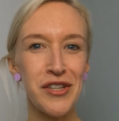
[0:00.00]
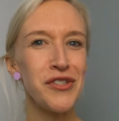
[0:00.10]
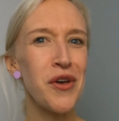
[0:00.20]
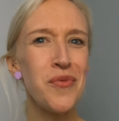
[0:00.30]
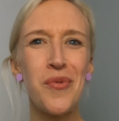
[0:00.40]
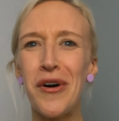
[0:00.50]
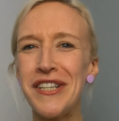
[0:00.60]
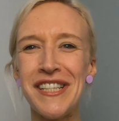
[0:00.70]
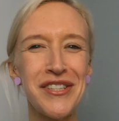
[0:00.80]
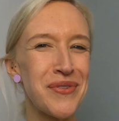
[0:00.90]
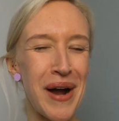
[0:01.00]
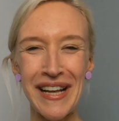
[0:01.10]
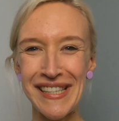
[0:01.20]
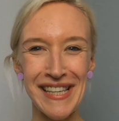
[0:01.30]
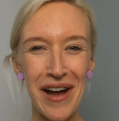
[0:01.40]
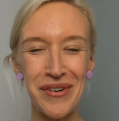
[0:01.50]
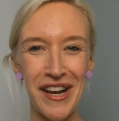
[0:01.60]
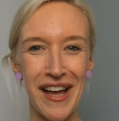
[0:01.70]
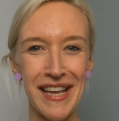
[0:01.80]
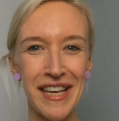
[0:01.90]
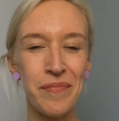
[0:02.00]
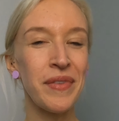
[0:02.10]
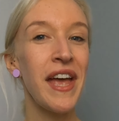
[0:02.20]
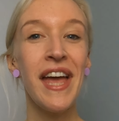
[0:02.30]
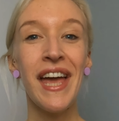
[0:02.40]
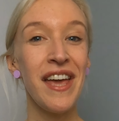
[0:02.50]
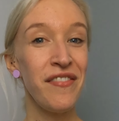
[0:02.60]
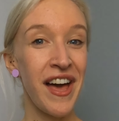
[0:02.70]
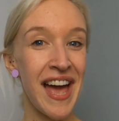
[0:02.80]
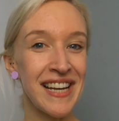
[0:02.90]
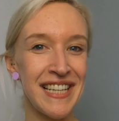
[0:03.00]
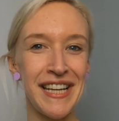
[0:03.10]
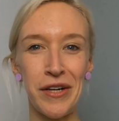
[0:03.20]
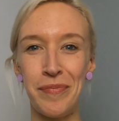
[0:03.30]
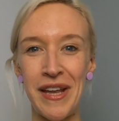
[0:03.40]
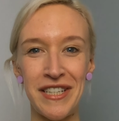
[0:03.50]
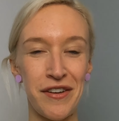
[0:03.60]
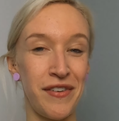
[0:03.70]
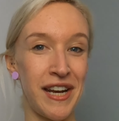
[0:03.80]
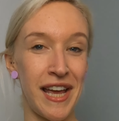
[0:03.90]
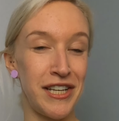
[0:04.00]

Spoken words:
So what does twang sound like? If I add a little bit of it